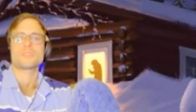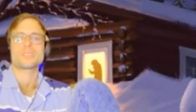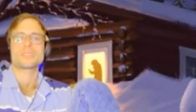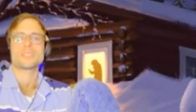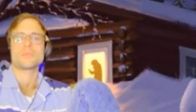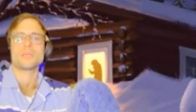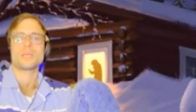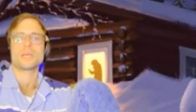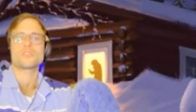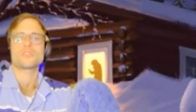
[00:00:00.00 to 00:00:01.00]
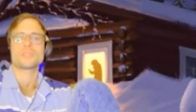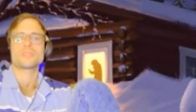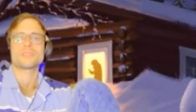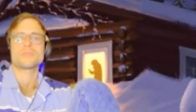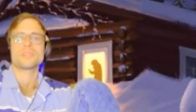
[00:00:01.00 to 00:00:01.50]
the same arrangement
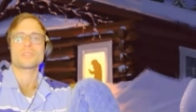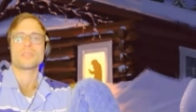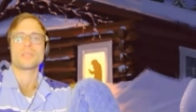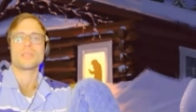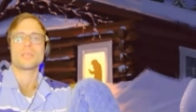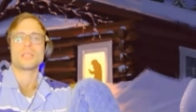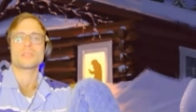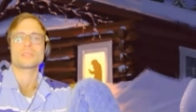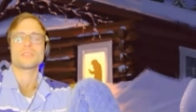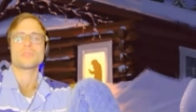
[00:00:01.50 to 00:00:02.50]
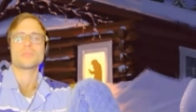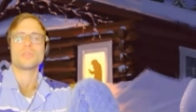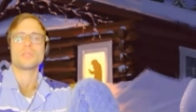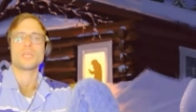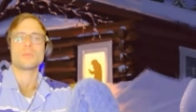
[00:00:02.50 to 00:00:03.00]
that was unacceptable
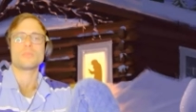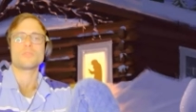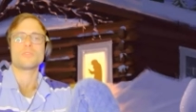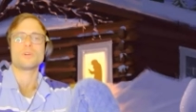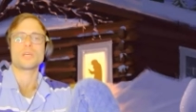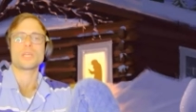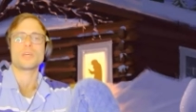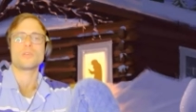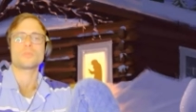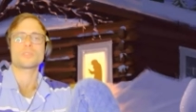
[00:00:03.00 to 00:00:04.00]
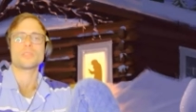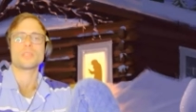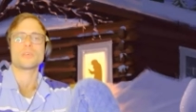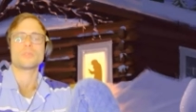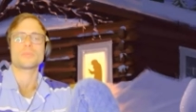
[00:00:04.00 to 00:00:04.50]
before an enormous
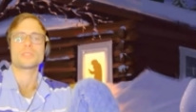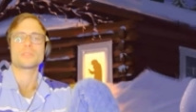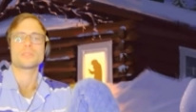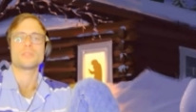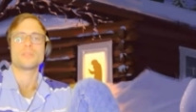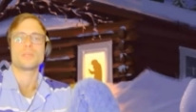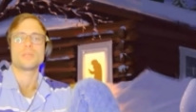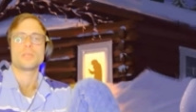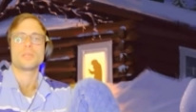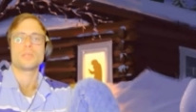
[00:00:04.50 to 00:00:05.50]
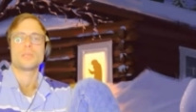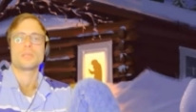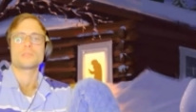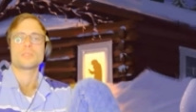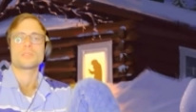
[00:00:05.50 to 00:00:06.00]
commitment.
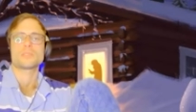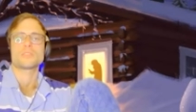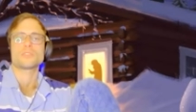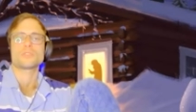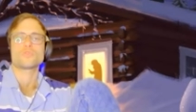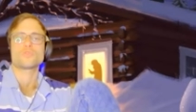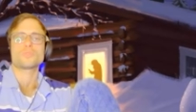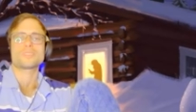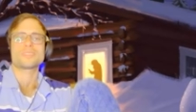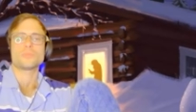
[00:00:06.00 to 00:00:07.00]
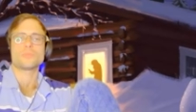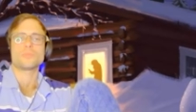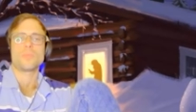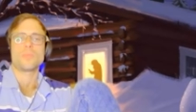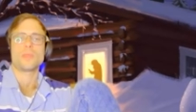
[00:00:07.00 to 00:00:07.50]
The decision to choose Tim,
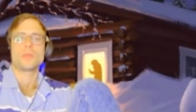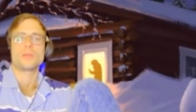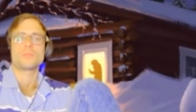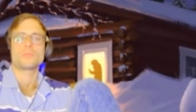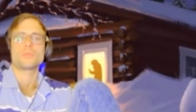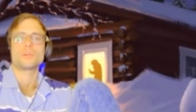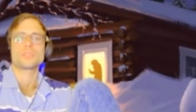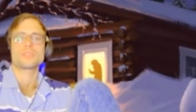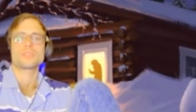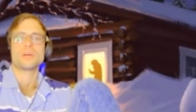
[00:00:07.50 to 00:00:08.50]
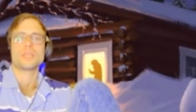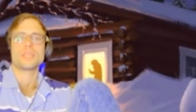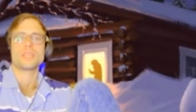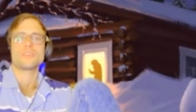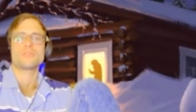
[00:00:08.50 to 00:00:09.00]
poor as it
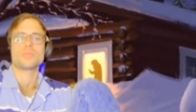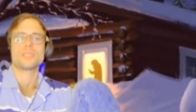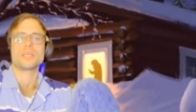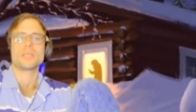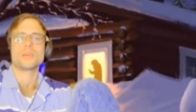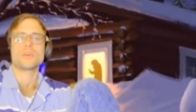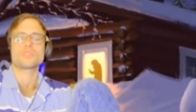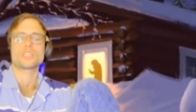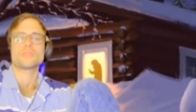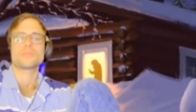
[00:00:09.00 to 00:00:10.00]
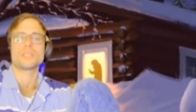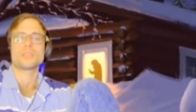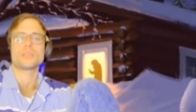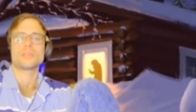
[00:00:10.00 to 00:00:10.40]
may have been objectively,